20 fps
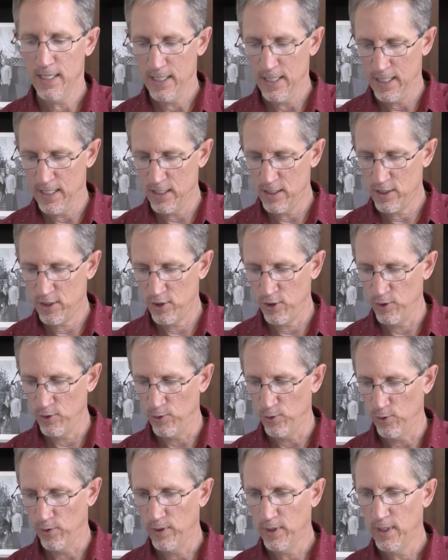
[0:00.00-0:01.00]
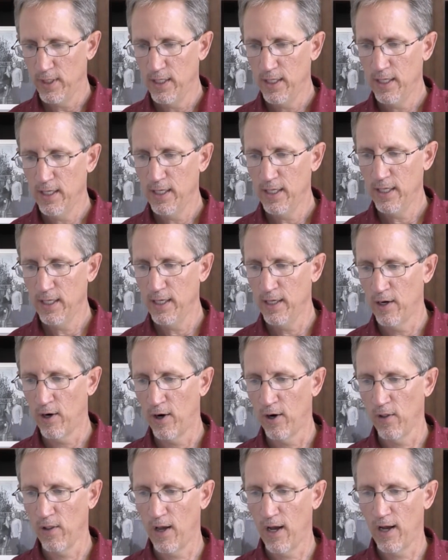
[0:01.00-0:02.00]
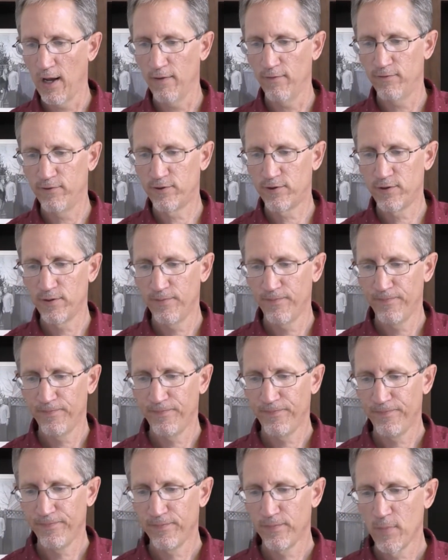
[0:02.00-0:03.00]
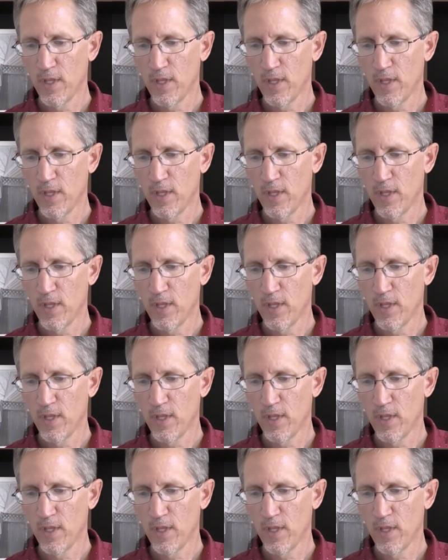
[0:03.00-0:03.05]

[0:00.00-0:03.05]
into in our lives?